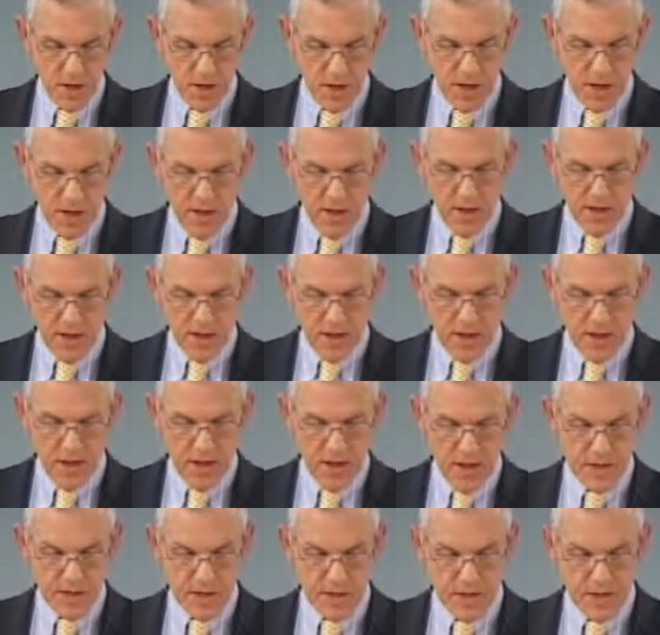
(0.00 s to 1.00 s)
It is the
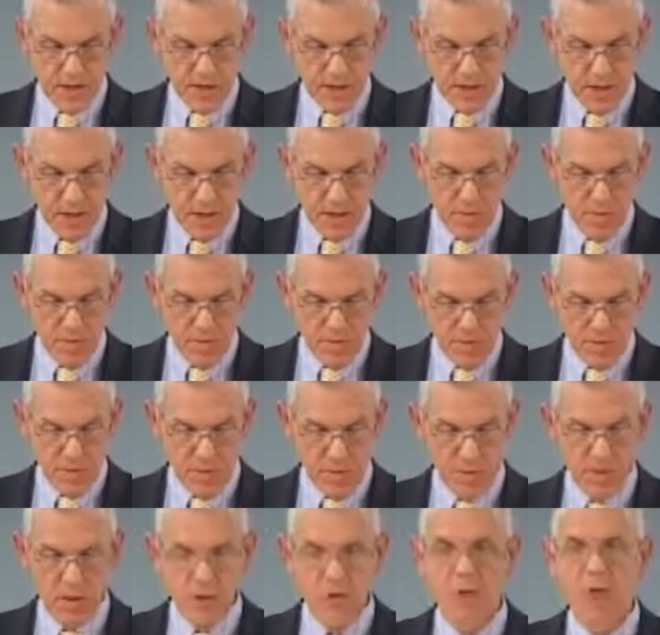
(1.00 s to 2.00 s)
task of
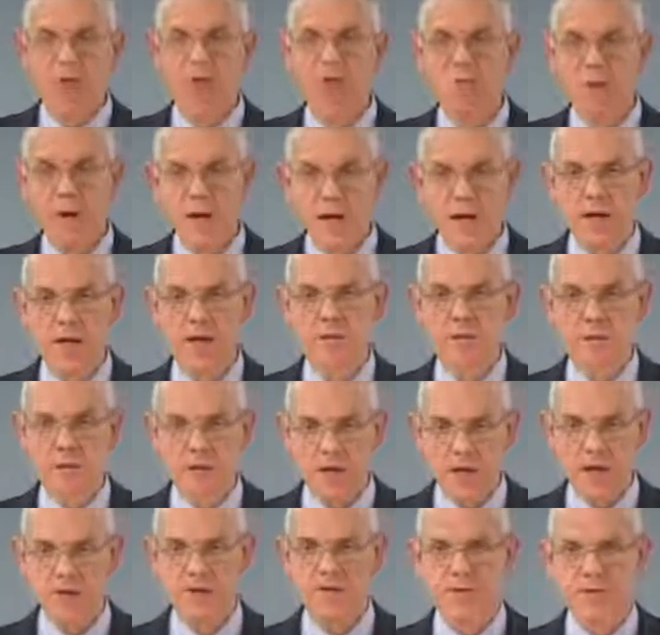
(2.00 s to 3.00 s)
statesmanship to balance
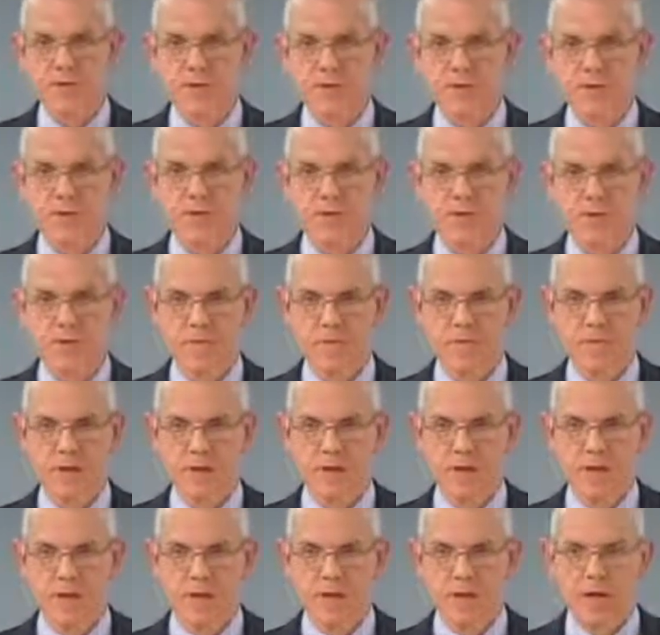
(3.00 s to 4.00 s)
this.
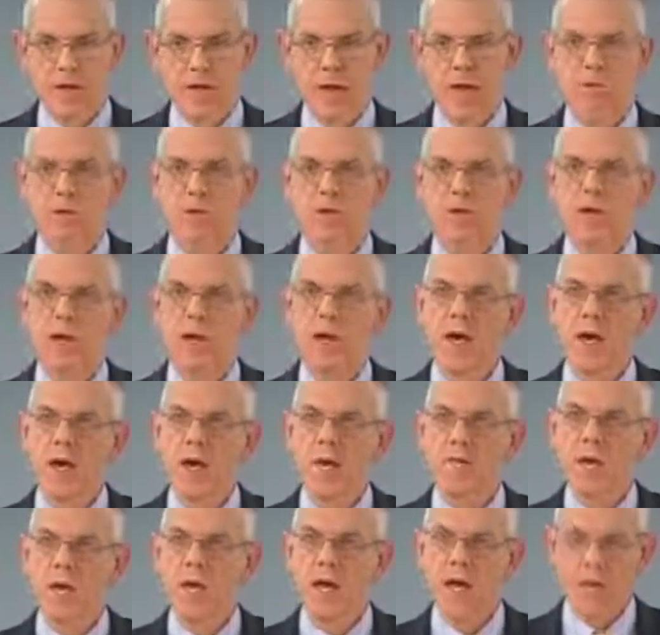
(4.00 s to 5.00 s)
Now, if you're the head
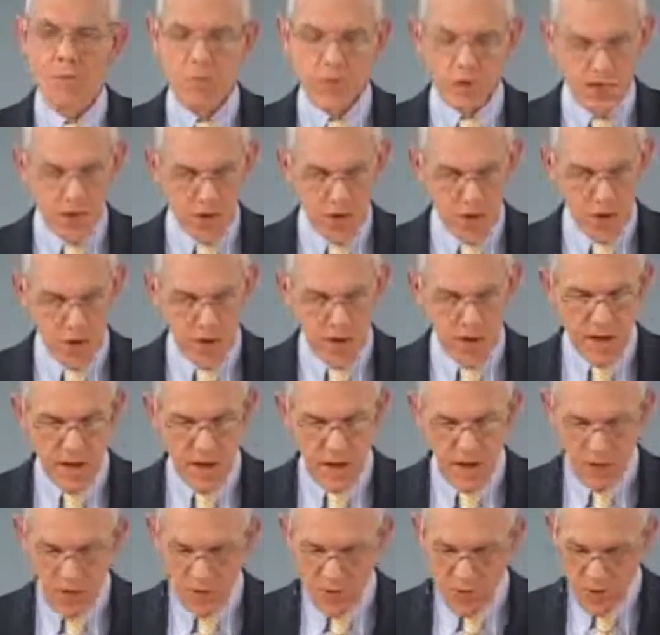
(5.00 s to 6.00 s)
of a laboratory that
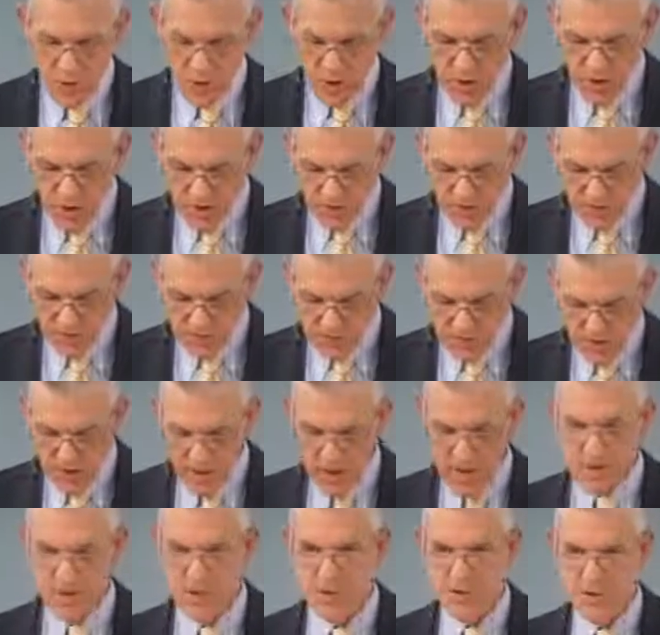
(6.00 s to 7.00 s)
has 400
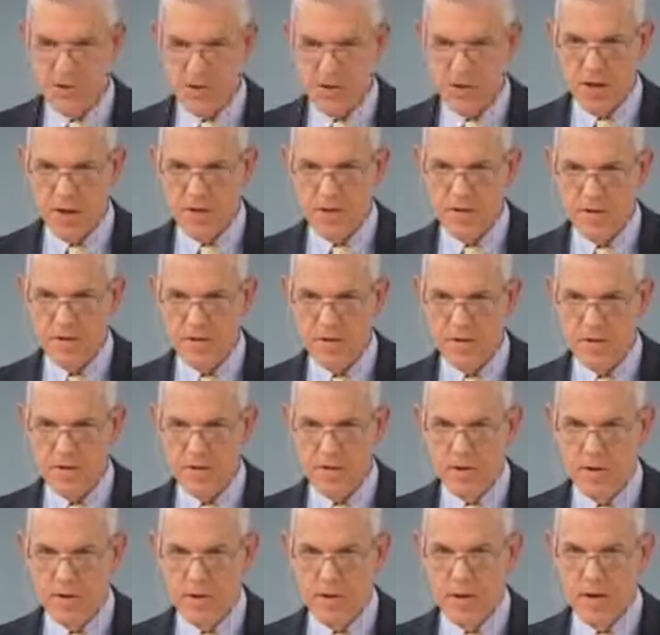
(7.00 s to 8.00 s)
scientists in it,
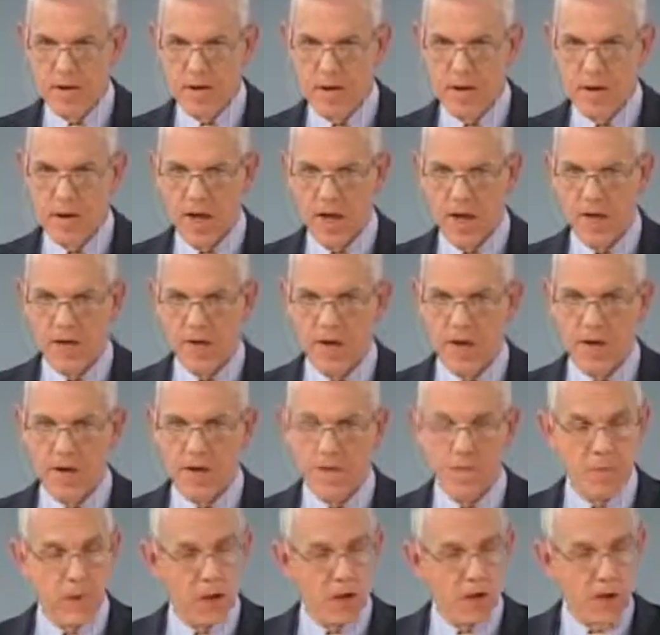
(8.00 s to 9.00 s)
and they
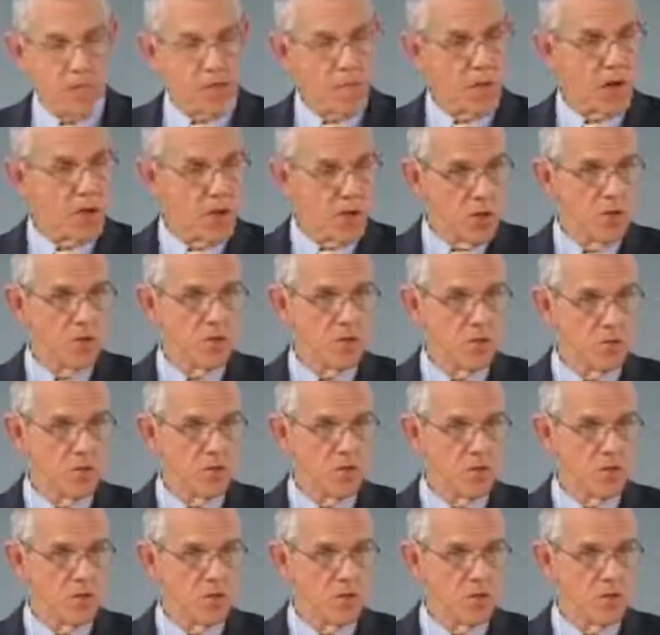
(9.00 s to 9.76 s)
depend upon you,